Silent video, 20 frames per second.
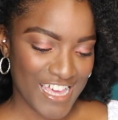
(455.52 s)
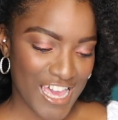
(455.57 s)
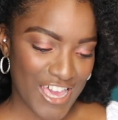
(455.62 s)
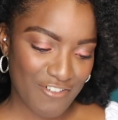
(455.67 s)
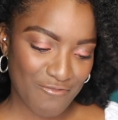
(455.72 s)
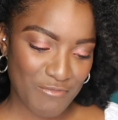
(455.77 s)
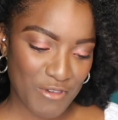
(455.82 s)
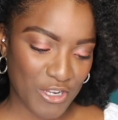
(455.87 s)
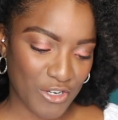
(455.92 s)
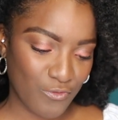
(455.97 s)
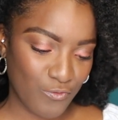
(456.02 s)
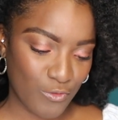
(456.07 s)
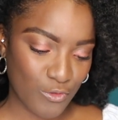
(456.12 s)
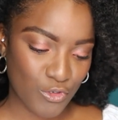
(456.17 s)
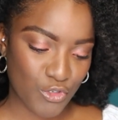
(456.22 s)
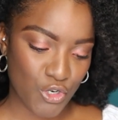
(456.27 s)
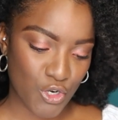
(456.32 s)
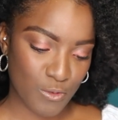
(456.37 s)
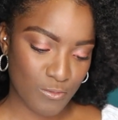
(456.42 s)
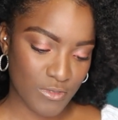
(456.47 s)
I've met a
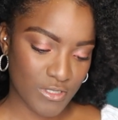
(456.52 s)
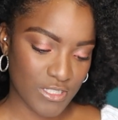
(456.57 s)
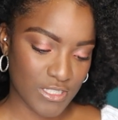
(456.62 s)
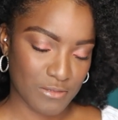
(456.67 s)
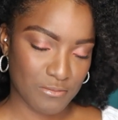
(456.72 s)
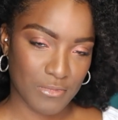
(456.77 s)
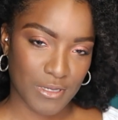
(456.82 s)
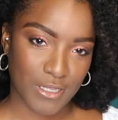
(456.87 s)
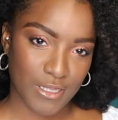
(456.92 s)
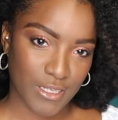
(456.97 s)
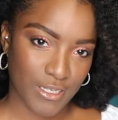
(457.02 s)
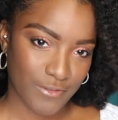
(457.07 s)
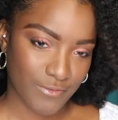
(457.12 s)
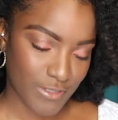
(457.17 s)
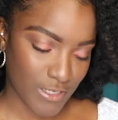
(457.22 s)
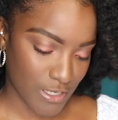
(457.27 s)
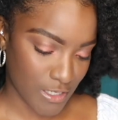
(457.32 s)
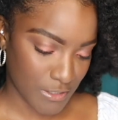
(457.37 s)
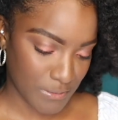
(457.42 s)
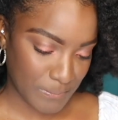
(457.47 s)
few Germans in my
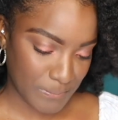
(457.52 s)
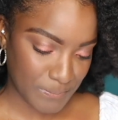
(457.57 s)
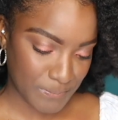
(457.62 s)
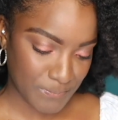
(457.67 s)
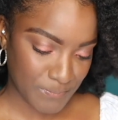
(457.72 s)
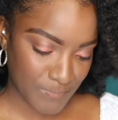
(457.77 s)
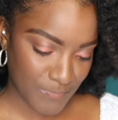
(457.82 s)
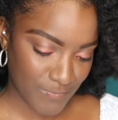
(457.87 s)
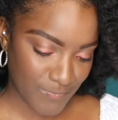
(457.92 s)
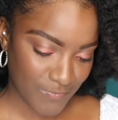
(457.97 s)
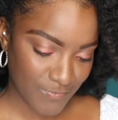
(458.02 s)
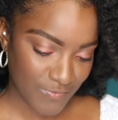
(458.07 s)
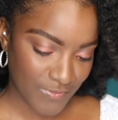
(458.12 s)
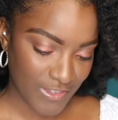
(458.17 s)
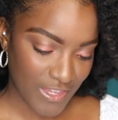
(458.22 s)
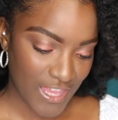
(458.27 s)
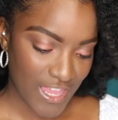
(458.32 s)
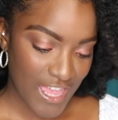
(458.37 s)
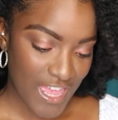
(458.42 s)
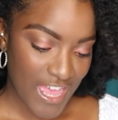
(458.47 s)
lifetime.
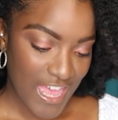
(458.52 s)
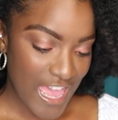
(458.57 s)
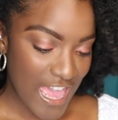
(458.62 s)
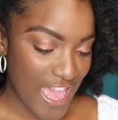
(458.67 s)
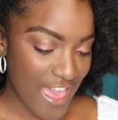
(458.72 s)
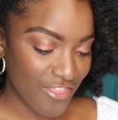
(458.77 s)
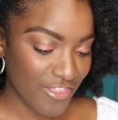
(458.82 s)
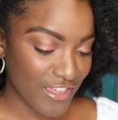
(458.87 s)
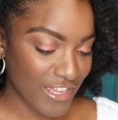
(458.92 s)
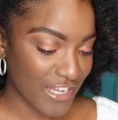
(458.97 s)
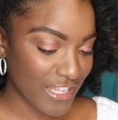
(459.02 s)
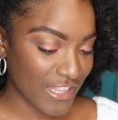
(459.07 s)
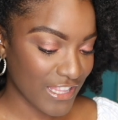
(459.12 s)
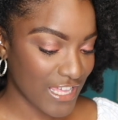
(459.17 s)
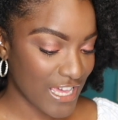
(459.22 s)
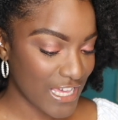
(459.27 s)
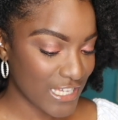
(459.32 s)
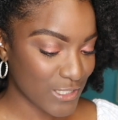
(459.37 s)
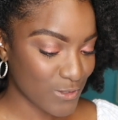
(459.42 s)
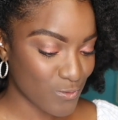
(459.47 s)
And then the
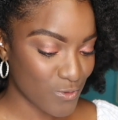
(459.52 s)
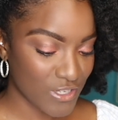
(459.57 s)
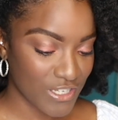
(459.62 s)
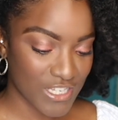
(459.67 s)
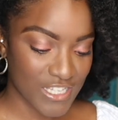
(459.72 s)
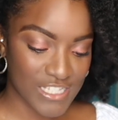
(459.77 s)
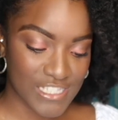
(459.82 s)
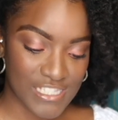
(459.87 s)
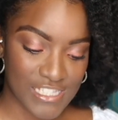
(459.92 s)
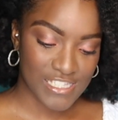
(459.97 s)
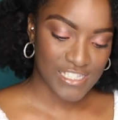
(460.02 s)
last one is